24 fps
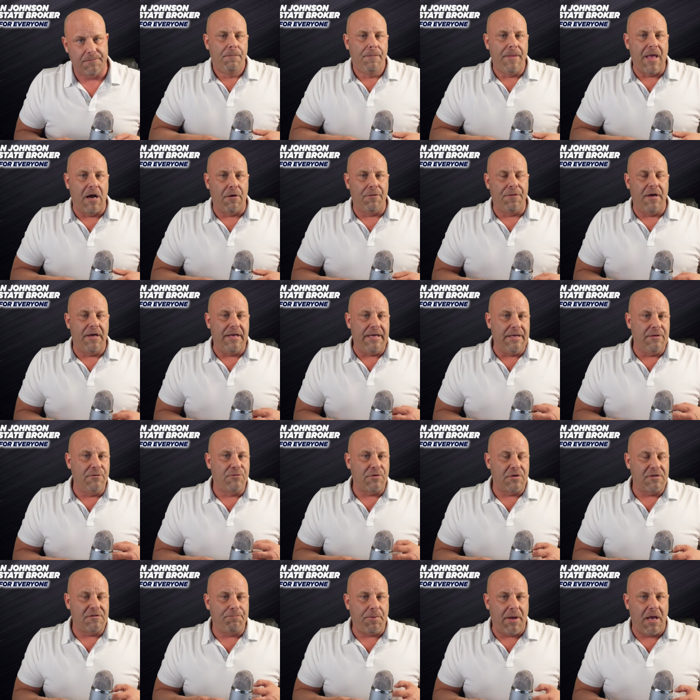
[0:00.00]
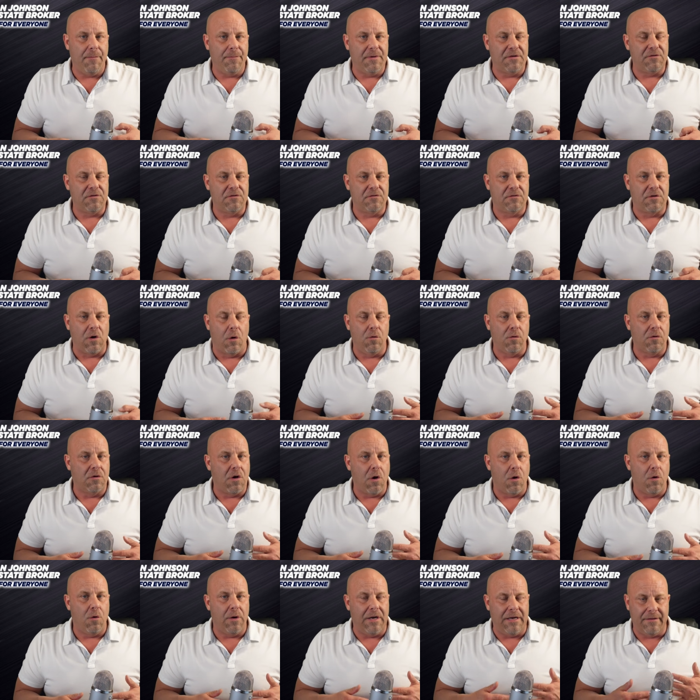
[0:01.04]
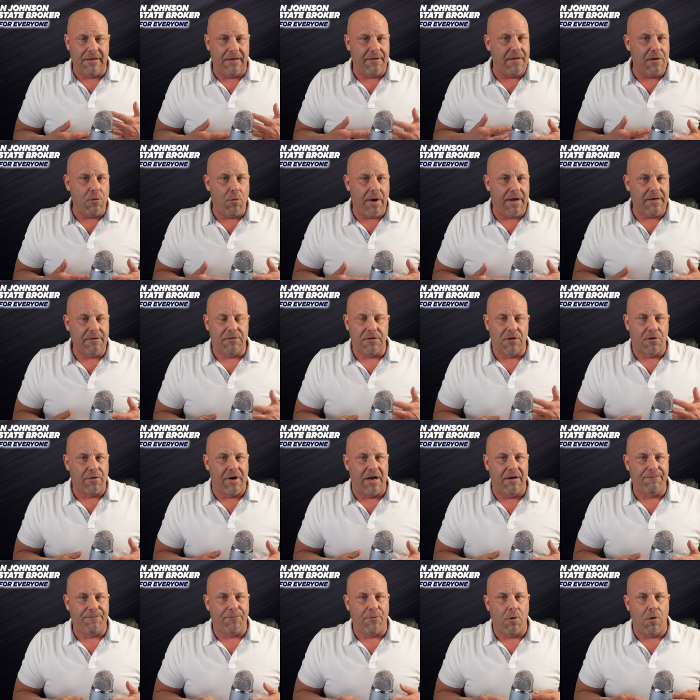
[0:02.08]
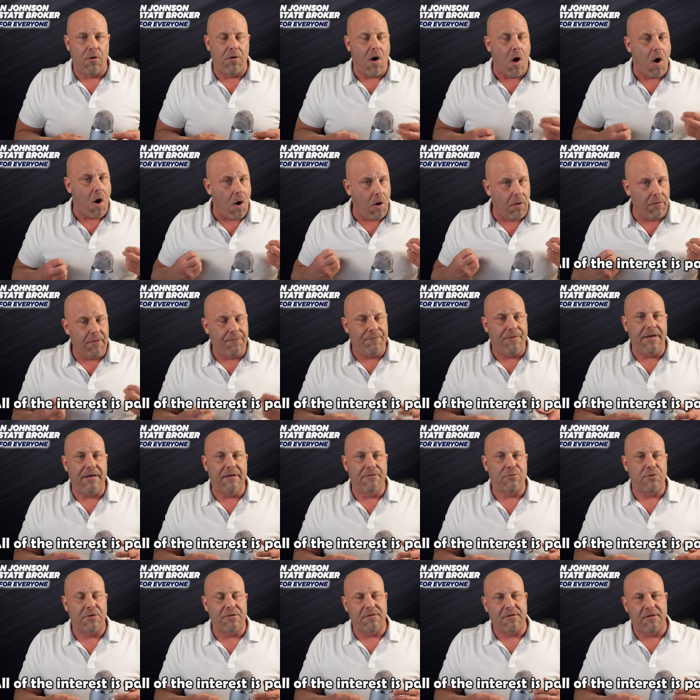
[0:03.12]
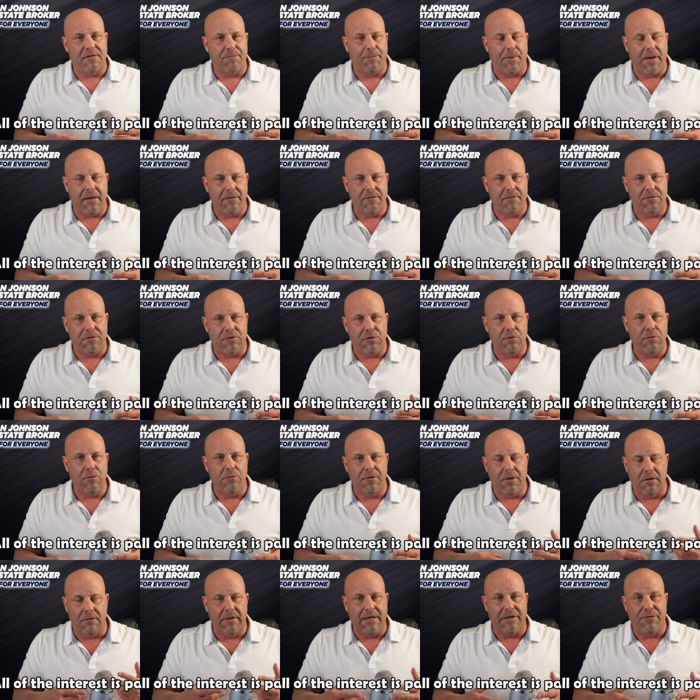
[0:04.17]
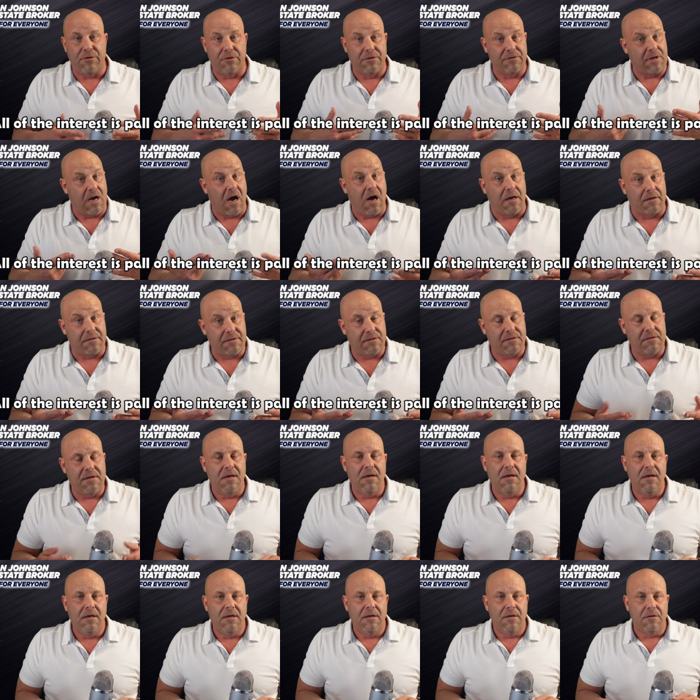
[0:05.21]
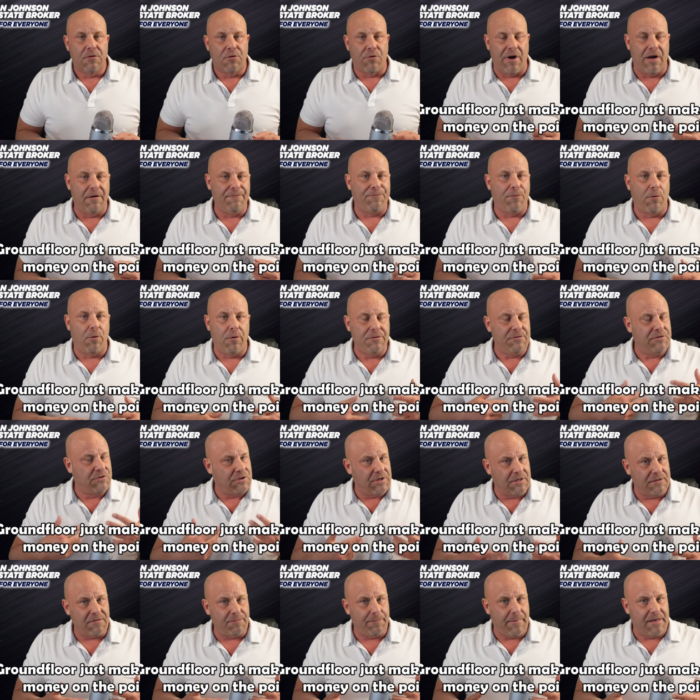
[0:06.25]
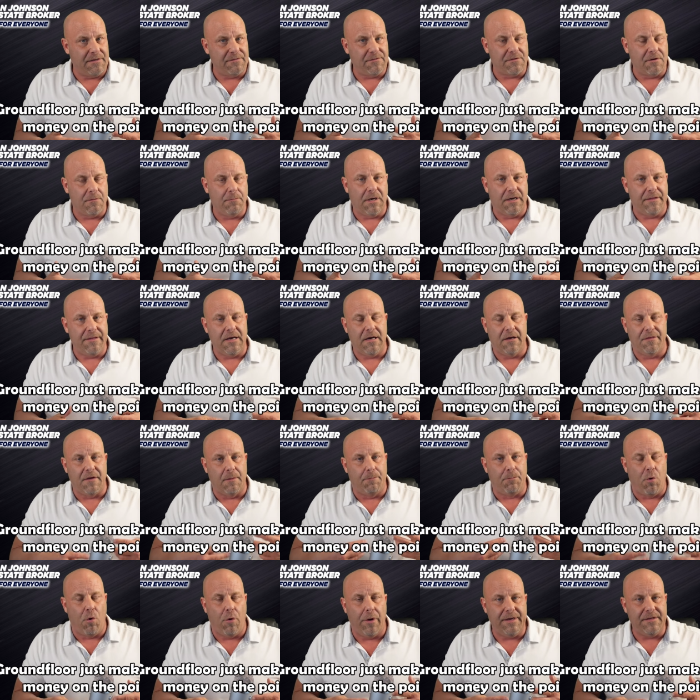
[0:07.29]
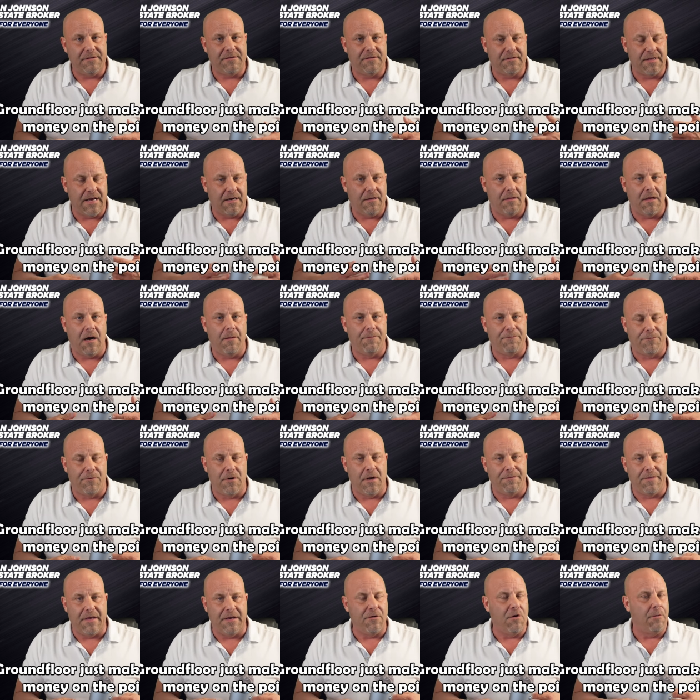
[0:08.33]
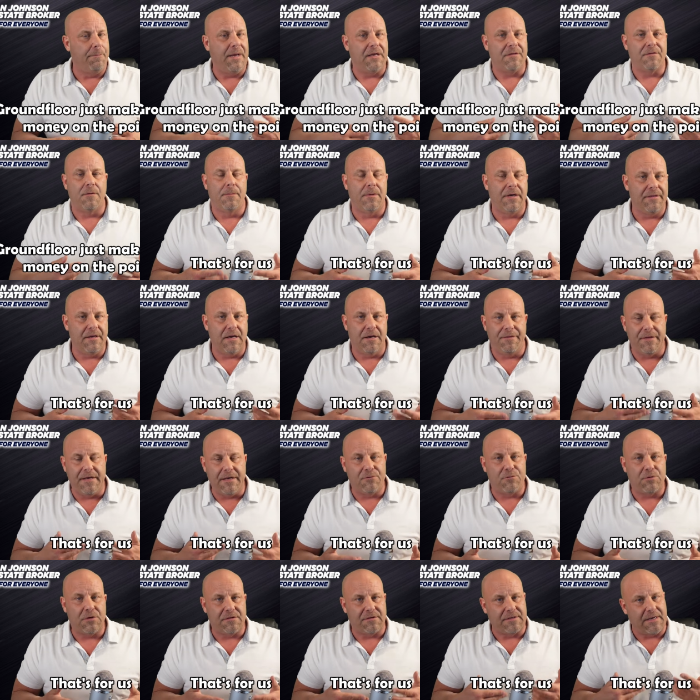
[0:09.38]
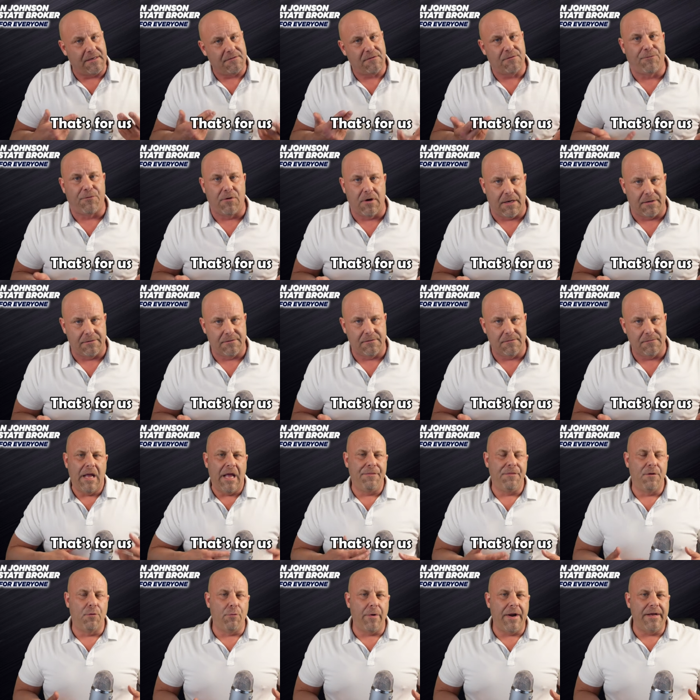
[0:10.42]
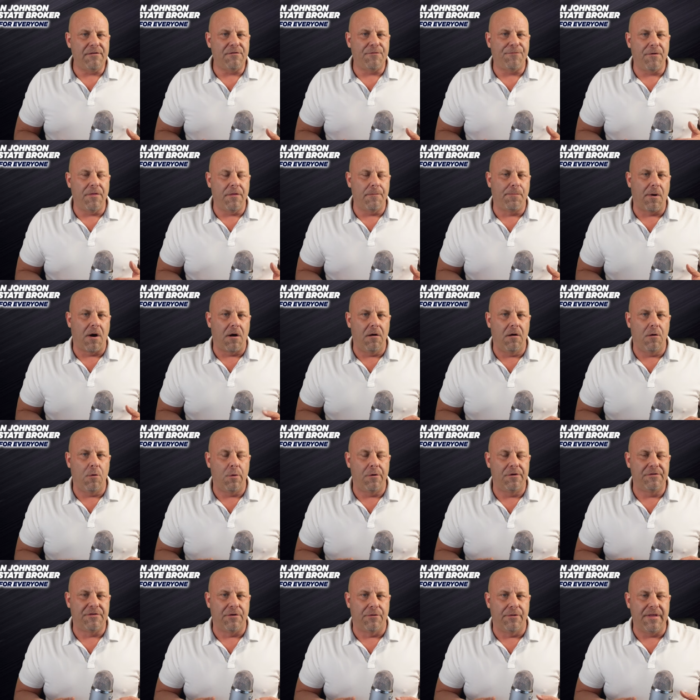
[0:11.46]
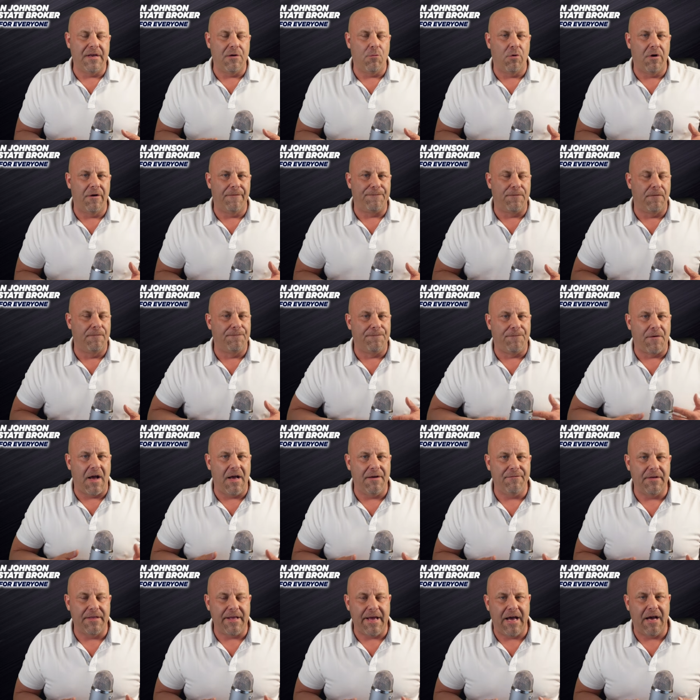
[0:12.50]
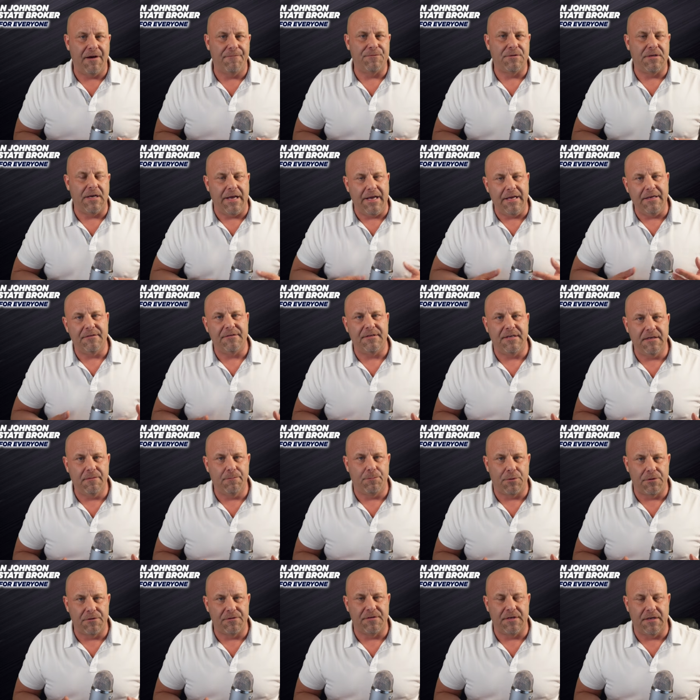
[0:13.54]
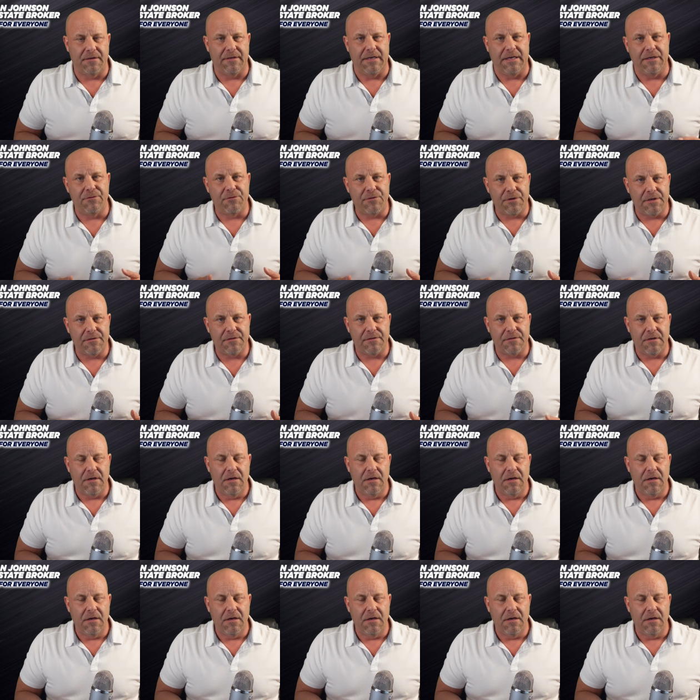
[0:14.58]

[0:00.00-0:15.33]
Now, the interest payments don't go in any way to Groundfloor. All of the interest gets paid to the lenders, us. Groundfloor just makes their money on the points that upfront. They don't make their money on the interest. That's for us. And the rates for the borrowers are anywhere from five and a half to eighteen percent interest,